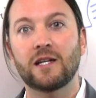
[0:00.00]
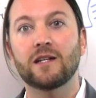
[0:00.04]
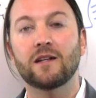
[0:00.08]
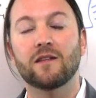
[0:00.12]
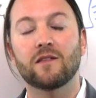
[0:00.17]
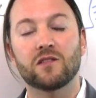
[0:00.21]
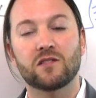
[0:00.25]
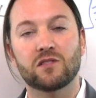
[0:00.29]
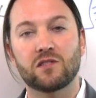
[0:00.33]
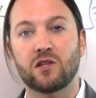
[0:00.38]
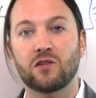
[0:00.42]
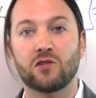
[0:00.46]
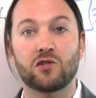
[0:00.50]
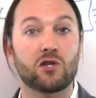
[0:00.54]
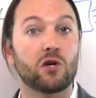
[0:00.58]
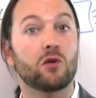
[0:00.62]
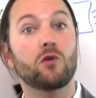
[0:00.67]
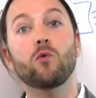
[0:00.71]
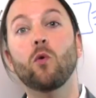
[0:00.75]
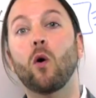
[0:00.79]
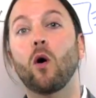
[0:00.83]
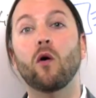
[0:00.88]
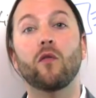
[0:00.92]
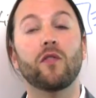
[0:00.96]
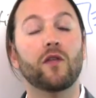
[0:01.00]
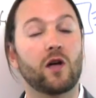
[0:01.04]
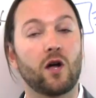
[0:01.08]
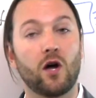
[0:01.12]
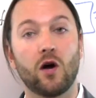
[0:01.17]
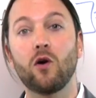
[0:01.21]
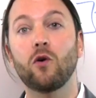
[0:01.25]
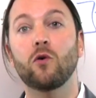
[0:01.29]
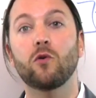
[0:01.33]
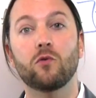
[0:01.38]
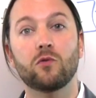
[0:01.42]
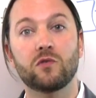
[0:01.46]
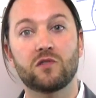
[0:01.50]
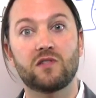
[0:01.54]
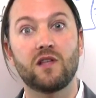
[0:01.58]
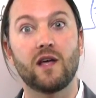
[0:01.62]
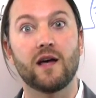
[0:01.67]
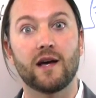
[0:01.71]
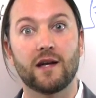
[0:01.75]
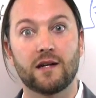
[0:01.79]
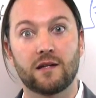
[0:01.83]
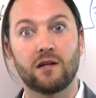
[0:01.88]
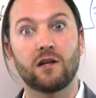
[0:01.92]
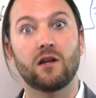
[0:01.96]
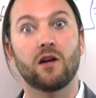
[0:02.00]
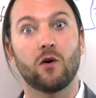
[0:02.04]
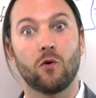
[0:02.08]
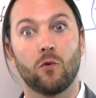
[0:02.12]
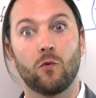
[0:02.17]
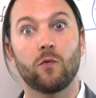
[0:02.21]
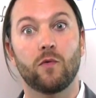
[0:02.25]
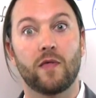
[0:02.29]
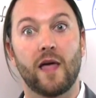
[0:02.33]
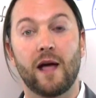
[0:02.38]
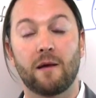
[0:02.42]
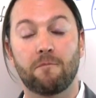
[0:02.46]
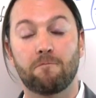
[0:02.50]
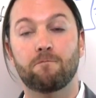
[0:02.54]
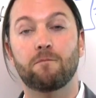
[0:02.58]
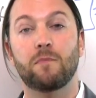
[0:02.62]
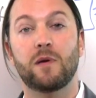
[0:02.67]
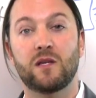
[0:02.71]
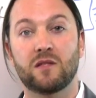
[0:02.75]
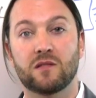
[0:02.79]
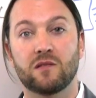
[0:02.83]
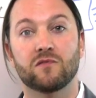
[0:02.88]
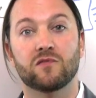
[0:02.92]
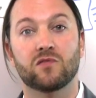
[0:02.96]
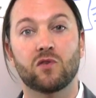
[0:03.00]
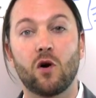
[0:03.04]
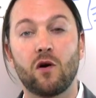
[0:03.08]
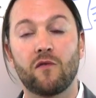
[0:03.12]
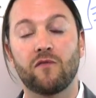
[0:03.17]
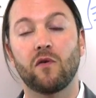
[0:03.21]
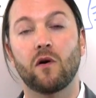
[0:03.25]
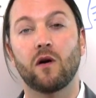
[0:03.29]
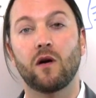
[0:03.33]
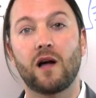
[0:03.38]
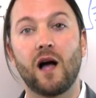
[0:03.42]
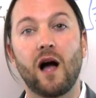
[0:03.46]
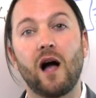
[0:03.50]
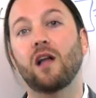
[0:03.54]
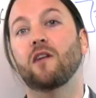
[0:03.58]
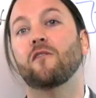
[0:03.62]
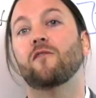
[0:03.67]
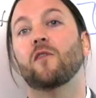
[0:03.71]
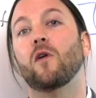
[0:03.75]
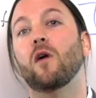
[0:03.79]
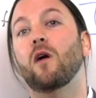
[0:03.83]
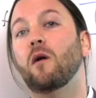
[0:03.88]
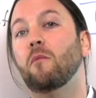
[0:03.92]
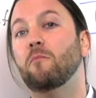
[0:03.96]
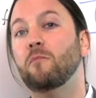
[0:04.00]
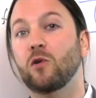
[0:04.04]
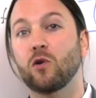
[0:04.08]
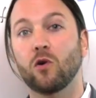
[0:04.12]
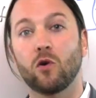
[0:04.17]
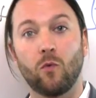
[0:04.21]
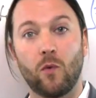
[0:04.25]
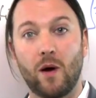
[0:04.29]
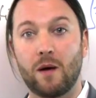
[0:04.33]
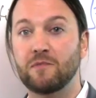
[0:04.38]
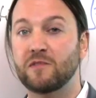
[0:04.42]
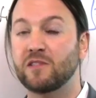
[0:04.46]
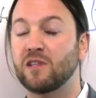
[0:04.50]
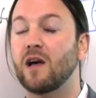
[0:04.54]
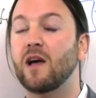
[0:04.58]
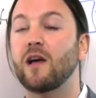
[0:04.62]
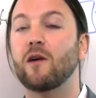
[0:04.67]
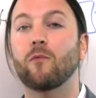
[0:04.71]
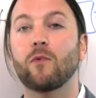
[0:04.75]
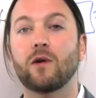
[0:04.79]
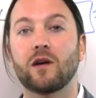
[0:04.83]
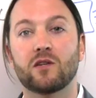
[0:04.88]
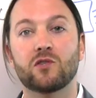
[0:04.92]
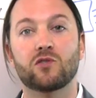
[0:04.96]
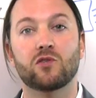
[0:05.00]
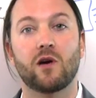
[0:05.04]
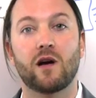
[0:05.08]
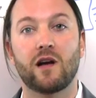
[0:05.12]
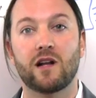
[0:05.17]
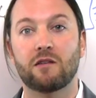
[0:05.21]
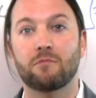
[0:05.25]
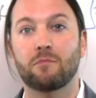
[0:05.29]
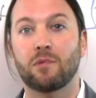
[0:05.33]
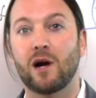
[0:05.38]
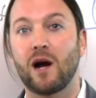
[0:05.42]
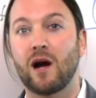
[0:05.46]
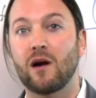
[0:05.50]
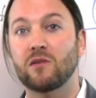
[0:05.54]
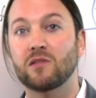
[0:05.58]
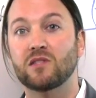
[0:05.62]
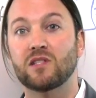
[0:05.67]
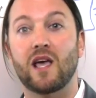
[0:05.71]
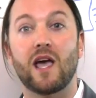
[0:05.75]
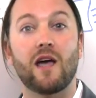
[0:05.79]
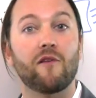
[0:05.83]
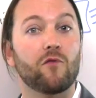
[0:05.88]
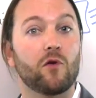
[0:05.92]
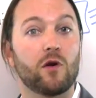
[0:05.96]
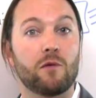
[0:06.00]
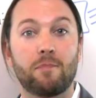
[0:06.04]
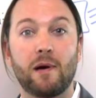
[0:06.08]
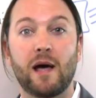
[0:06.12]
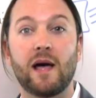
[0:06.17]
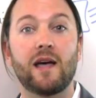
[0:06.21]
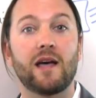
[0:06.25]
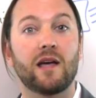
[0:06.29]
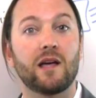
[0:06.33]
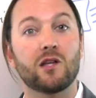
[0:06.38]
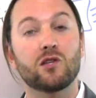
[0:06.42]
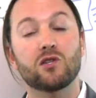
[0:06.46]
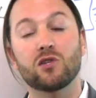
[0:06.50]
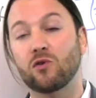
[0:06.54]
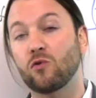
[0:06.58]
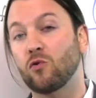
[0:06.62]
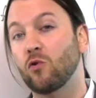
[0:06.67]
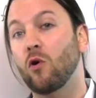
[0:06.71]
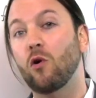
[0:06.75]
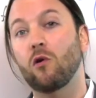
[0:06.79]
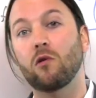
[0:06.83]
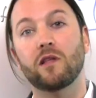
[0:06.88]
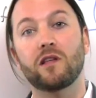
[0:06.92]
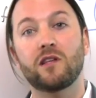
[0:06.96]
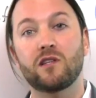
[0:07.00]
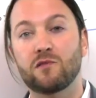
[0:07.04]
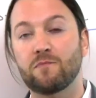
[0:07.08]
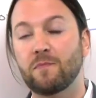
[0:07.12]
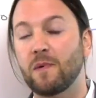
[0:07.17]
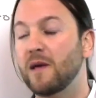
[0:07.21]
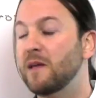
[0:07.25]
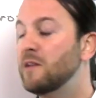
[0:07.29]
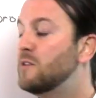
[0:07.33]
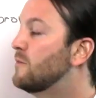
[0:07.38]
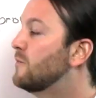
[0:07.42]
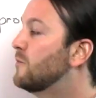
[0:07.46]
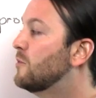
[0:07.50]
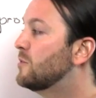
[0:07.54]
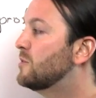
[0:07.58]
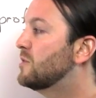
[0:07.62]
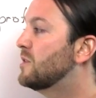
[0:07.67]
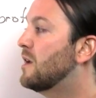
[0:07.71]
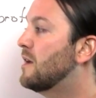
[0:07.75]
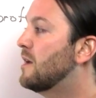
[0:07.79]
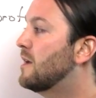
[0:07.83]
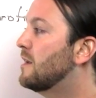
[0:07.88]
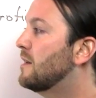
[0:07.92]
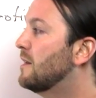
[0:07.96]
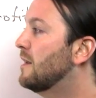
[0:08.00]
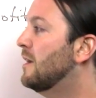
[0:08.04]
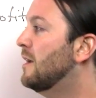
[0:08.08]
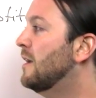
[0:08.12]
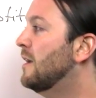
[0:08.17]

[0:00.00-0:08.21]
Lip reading: Now, this is going to show you all the codes that that piece of software got from your website when it tried to browse every page and crawl each page of your site.